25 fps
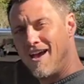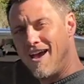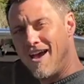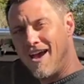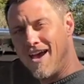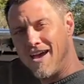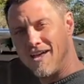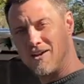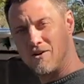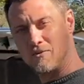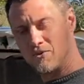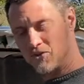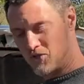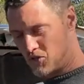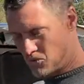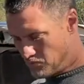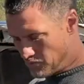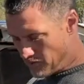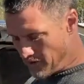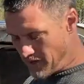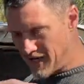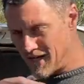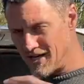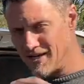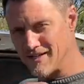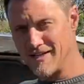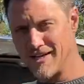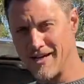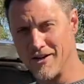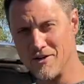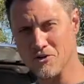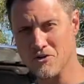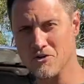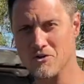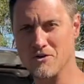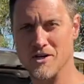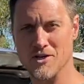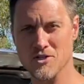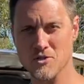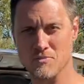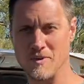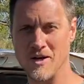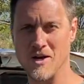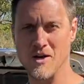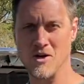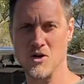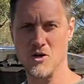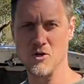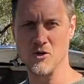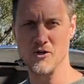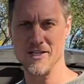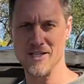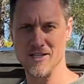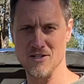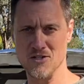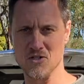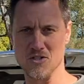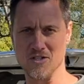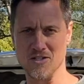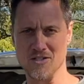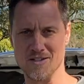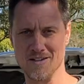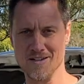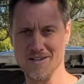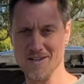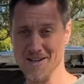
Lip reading: and it was spraying down across my whole engine.